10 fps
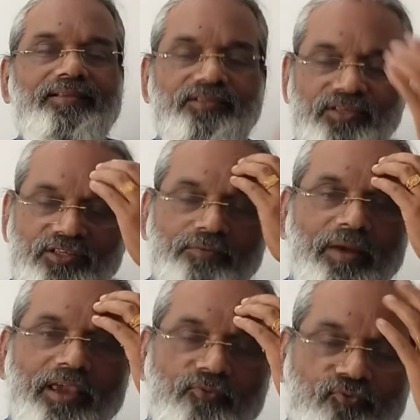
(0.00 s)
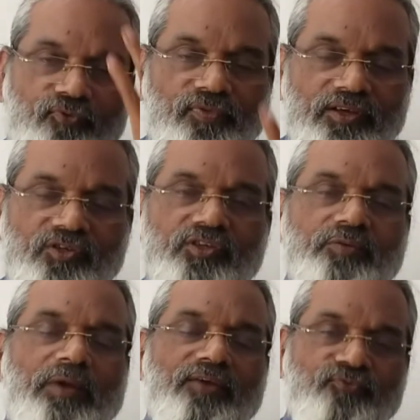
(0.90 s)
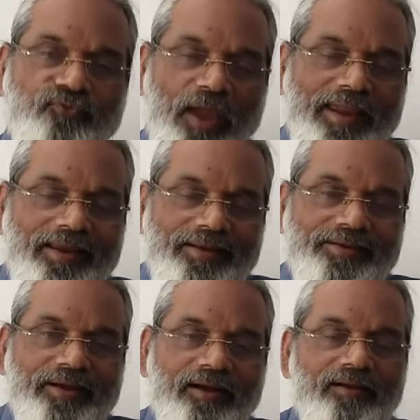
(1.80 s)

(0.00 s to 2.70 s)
This is my, this is my fate